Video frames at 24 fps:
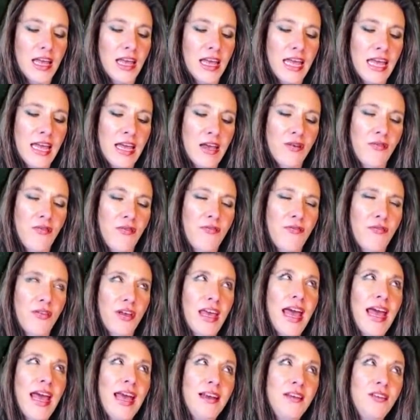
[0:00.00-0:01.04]
If
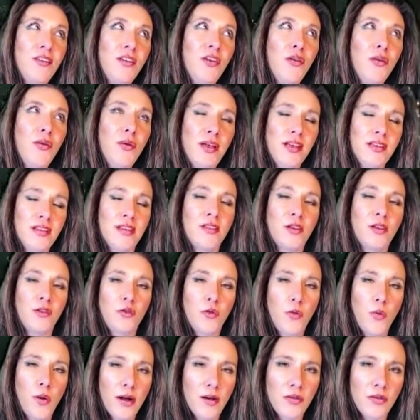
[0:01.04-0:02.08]
Ketu is in the
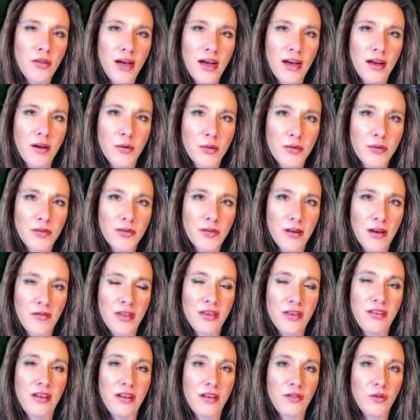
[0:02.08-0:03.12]
12th house of
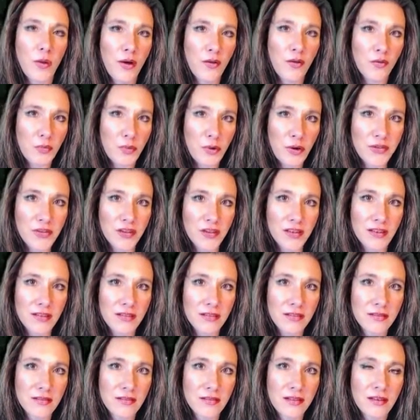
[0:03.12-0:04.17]
the D12
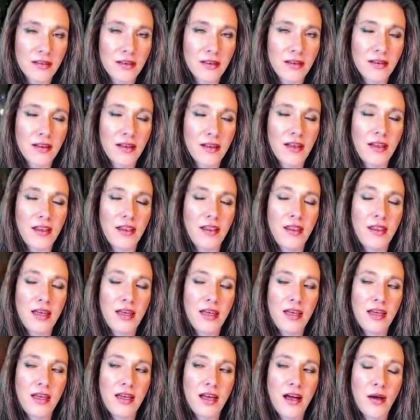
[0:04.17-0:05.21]
person,
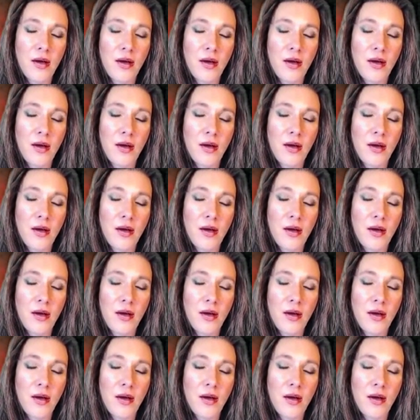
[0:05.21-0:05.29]
they